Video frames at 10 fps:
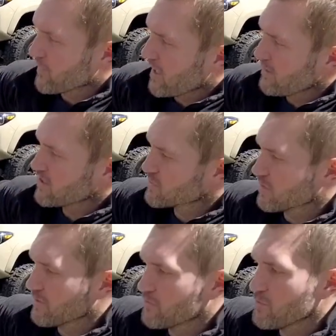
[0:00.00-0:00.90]
I think it's one
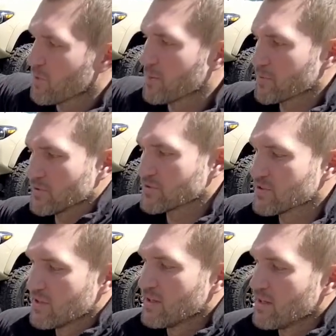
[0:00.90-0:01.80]
of the few bumpers
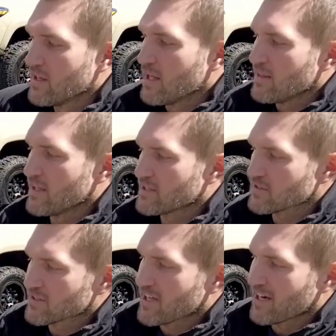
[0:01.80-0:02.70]
that
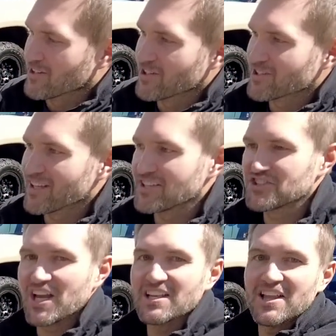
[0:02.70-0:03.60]
doesn't kind of look like
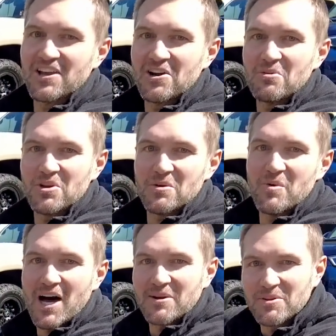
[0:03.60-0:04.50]
Jay Leno, where the
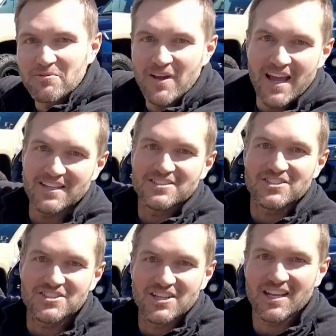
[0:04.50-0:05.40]
bottom of the van is
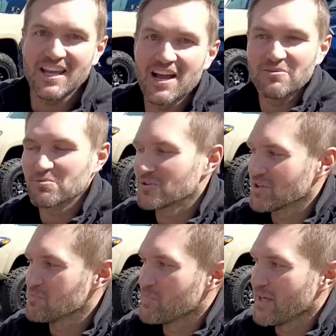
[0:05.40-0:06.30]
just sticking out
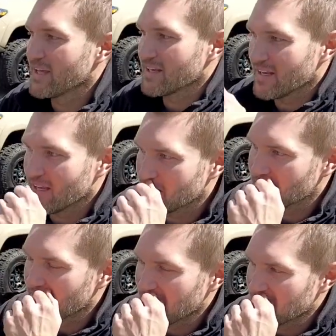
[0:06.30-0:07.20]
really big
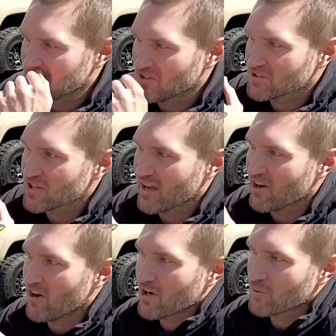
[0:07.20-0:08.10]
and looks kind of
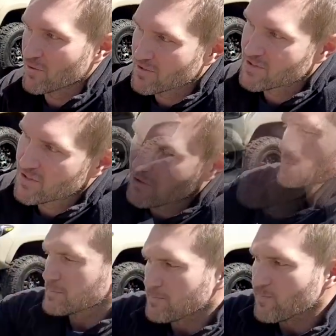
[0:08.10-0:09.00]
awkward. So
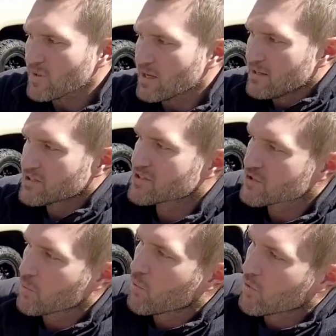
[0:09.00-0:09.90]
this is
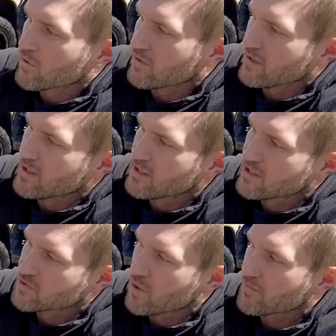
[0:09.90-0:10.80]
a worn
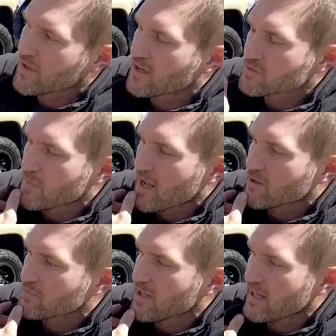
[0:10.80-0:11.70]
12,000
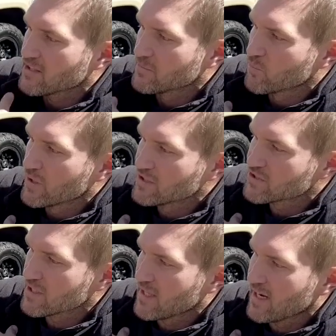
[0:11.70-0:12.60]
pound platinum
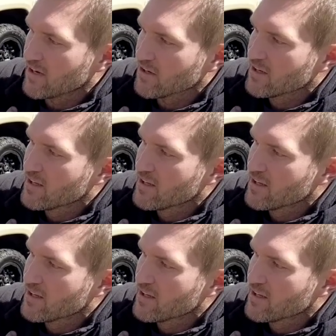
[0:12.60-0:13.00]
winch in there.